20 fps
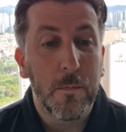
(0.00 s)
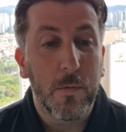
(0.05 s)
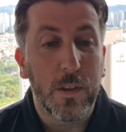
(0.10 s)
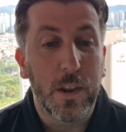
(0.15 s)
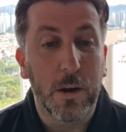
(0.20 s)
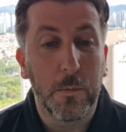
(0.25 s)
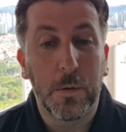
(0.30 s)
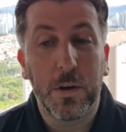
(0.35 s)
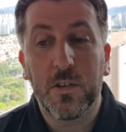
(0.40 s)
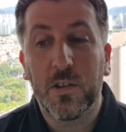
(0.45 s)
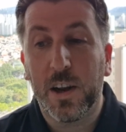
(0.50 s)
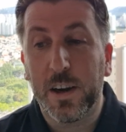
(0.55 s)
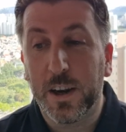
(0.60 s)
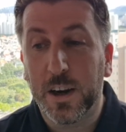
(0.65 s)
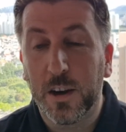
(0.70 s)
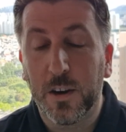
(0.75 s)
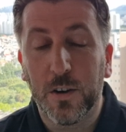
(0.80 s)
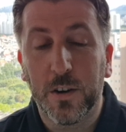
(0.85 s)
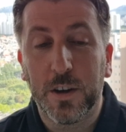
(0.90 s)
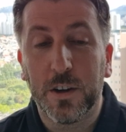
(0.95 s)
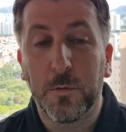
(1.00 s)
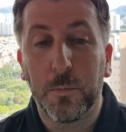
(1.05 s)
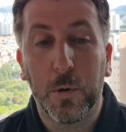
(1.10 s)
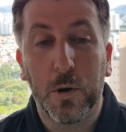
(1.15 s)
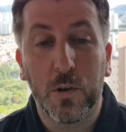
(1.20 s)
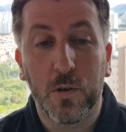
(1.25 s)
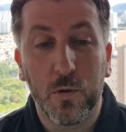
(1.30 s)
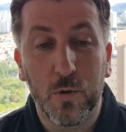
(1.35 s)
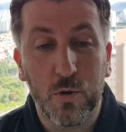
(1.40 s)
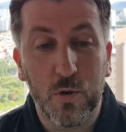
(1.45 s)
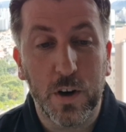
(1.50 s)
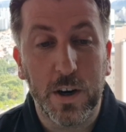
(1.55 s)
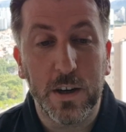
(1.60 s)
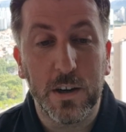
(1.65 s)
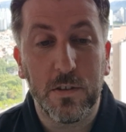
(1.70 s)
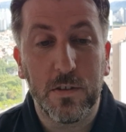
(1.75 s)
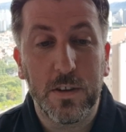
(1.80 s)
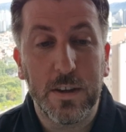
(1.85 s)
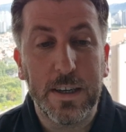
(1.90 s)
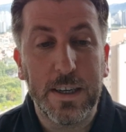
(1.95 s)
they'll be telling a lot of these personal
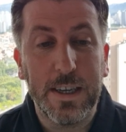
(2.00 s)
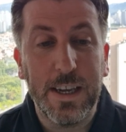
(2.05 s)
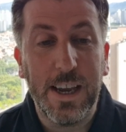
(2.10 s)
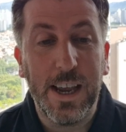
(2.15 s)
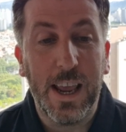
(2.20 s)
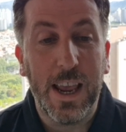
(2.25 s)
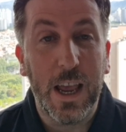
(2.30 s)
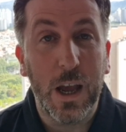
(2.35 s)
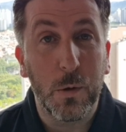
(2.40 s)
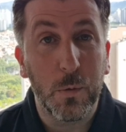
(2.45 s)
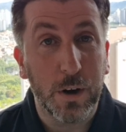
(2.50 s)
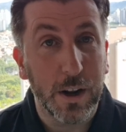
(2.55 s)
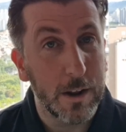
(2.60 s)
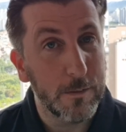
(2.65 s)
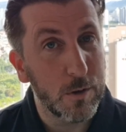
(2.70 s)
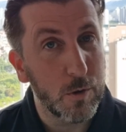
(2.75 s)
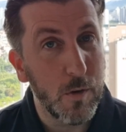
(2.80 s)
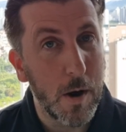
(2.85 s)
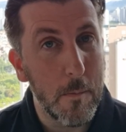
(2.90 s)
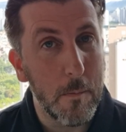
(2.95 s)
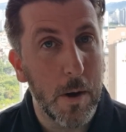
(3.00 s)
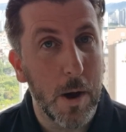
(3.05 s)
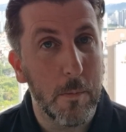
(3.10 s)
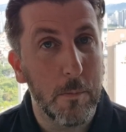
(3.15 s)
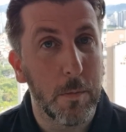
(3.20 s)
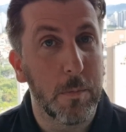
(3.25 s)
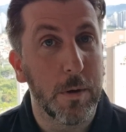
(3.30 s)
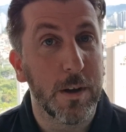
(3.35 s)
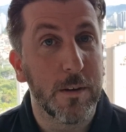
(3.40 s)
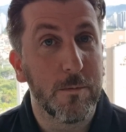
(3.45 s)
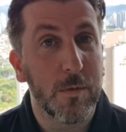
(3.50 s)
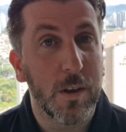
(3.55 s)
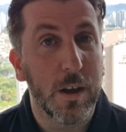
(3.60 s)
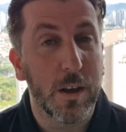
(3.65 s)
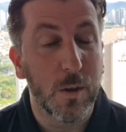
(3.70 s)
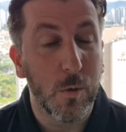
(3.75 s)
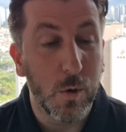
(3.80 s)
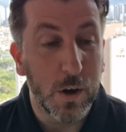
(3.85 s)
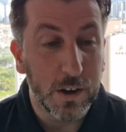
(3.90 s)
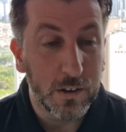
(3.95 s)
trainers, yeah, we're going to have to ramp it up a bit.
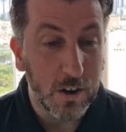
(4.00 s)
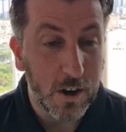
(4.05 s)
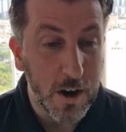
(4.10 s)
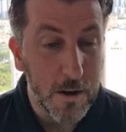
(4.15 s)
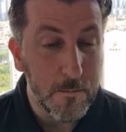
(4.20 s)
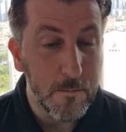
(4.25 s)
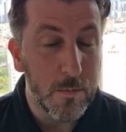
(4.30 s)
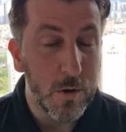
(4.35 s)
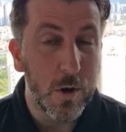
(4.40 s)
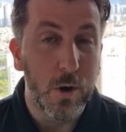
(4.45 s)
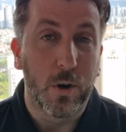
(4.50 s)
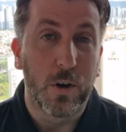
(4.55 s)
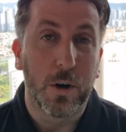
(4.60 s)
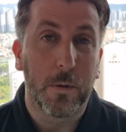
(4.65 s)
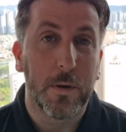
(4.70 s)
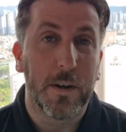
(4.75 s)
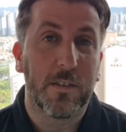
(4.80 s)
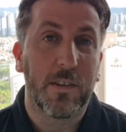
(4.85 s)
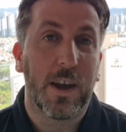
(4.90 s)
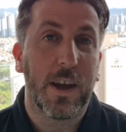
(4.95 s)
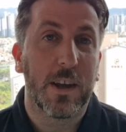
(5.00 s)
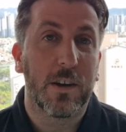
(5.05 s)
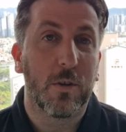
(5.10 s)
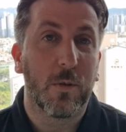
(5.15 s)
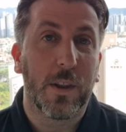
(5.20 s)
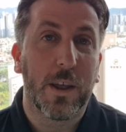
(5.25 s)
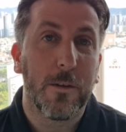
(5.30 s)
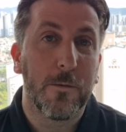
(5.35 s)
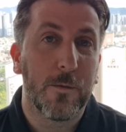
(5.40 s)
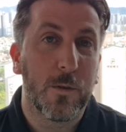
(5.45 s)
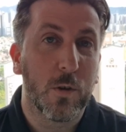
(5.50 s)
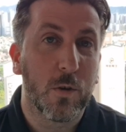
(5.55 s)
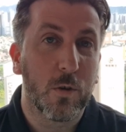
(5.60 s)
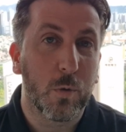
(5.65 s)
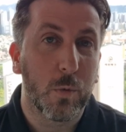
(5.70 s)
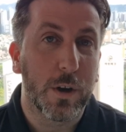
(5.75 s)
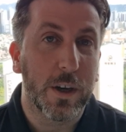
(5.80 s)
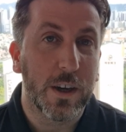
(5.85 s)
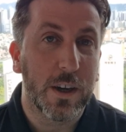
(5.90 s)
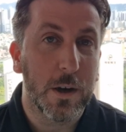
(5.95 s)
Otherwise, I'm not going to be able to handle that
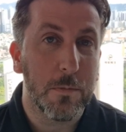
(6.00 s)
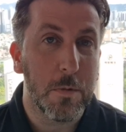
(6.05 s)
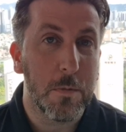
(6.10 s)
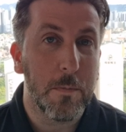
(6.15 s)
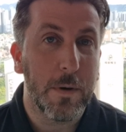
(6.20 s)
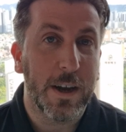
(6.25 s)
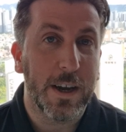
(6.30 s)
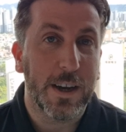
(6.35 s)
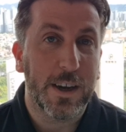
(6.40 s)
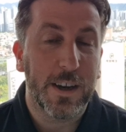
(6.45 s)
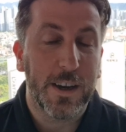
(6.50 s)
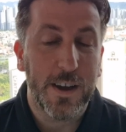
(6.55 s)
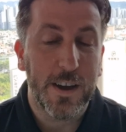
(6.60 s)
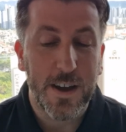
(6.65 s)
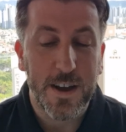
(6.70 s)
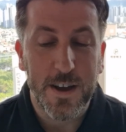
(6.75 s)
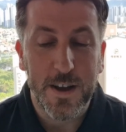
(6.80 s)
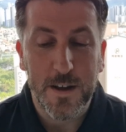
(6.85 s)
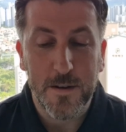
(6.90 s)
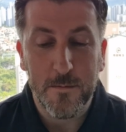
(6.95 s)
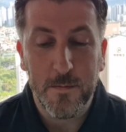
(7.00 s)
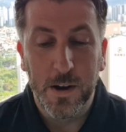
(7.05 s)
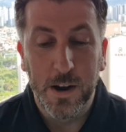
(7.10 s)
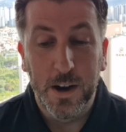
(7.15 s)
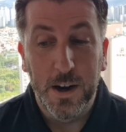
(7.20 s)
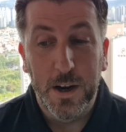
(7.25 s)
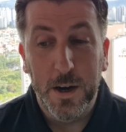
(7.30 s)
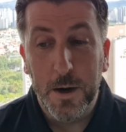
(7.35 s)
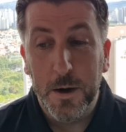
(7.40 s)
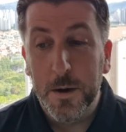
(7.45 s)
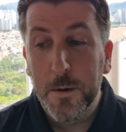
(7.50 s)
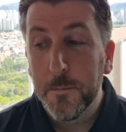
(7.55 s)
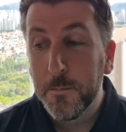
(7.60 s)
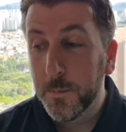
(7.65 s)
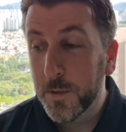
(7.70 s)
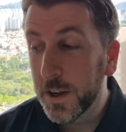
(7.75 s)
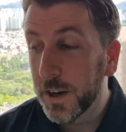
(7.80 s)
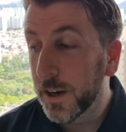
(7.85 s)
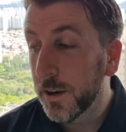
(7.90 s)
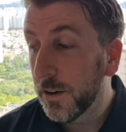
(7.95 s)
first week coming back. Um,
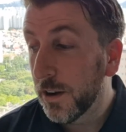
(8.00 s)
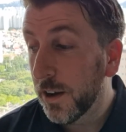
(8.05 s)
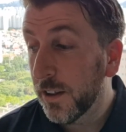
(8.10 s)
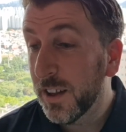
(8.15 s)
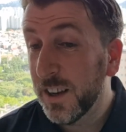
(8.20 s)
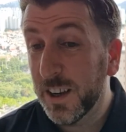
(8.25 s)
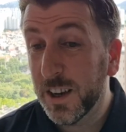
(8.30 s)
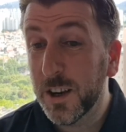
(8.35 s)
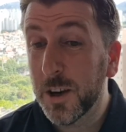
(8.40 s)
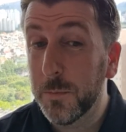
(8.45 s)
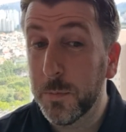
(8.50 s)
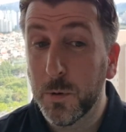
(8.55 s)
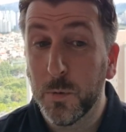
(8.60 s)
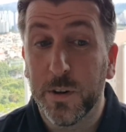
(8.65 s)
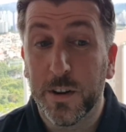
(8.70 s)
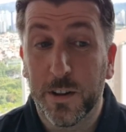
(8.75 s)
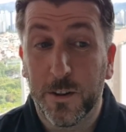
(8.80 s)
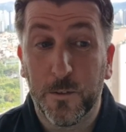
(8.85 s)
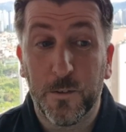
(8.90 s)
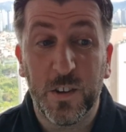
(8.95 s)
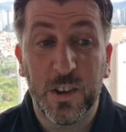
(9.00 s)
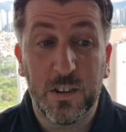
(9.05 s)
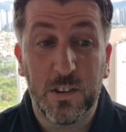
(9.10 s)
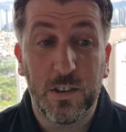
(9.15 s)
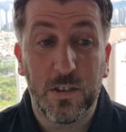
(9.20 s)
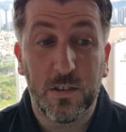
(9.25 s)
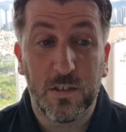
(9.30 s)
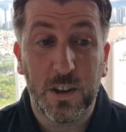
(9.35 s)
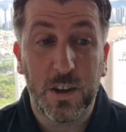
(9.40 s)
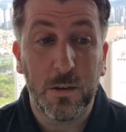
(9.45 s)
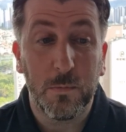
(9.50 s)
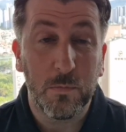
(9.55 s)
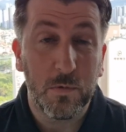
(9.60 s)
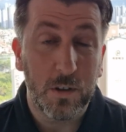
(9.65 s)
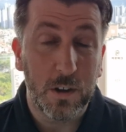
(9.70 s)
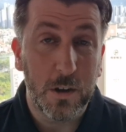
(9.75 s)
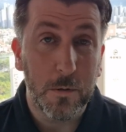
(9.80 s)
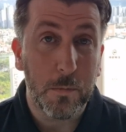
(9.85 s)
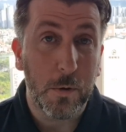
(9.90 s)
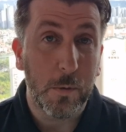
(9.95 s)
I think they're going to be one of the fittest
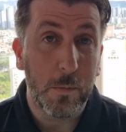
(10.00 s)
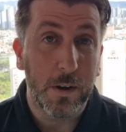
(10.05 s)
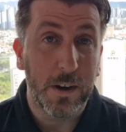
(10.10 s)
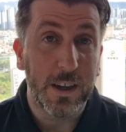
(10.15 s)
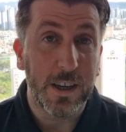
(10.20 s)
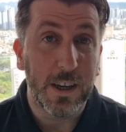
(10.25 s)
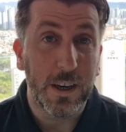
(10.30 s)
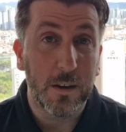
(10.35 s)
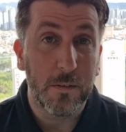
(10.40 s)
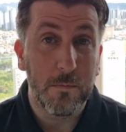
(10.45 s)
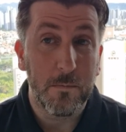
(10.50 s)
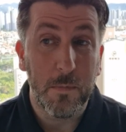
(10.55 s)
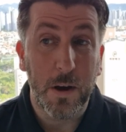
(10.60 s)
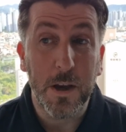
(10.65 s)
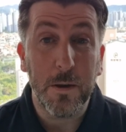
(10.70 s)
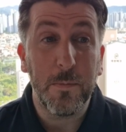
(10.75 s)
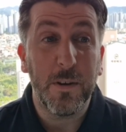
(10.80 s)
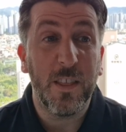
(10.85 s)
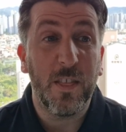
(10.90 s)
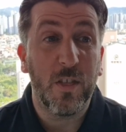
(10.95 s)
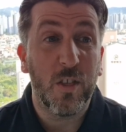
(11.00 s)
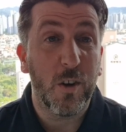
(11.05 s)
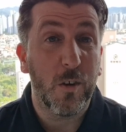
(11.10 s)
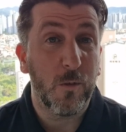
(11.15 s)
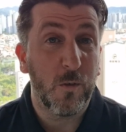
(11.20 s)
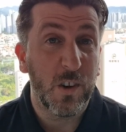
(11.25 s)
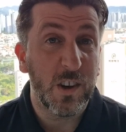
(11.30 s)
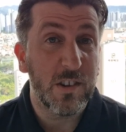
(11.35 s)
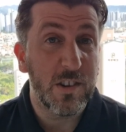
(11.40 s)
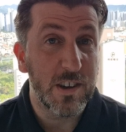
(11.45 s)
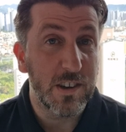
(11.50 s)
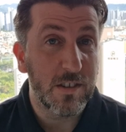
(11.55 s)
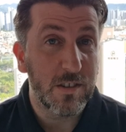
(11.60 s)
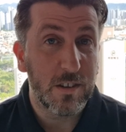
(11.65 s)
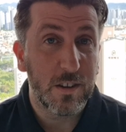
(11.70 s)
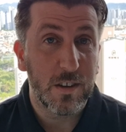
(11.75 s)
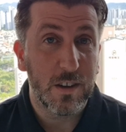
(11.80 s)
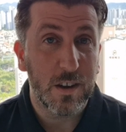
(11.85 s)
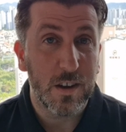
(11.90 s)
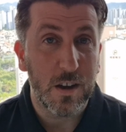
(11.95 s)
teams in the Premier League, maybe the
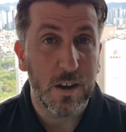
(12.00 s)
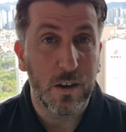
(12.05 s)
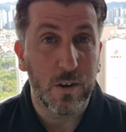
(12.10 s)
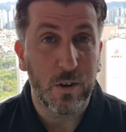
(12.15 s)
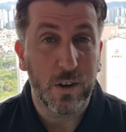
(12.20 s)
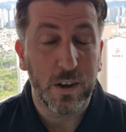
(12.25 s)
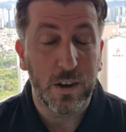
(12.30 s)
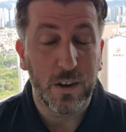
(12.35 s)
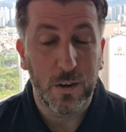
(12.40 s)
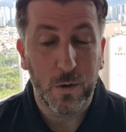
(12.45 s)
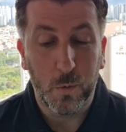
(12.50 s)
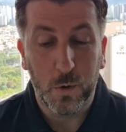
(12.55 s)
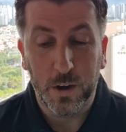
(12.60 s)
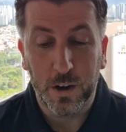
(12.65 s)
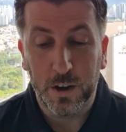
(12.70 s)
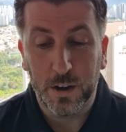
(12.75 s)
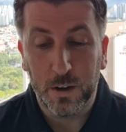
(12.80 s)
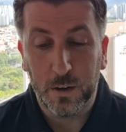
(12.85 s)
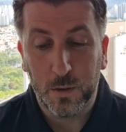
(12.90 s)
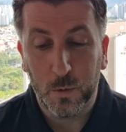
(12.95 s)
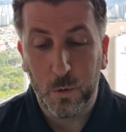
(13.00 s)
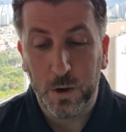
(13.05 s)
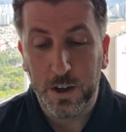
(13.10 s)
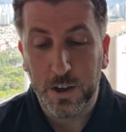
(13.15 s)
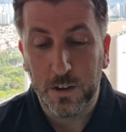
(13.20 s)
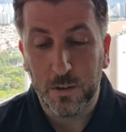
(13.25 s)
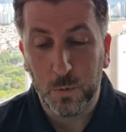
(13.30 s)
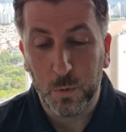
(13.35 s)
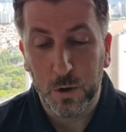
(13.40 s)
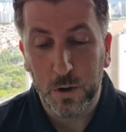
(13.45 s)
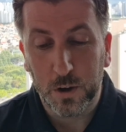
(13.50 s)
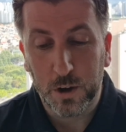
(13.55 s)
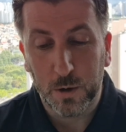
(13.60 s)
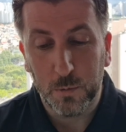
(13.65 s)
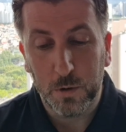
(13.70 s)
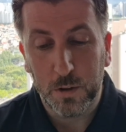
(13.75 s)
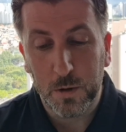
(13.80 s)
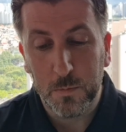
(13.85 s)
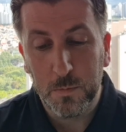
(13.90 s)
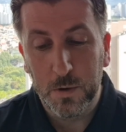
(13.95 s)
fittest, uh, looking at the way the way he's
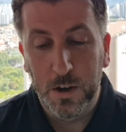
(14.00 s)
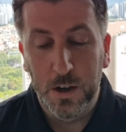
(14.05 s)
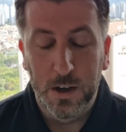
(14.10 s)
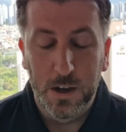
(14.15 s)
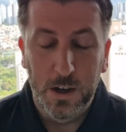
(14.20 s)
working with them.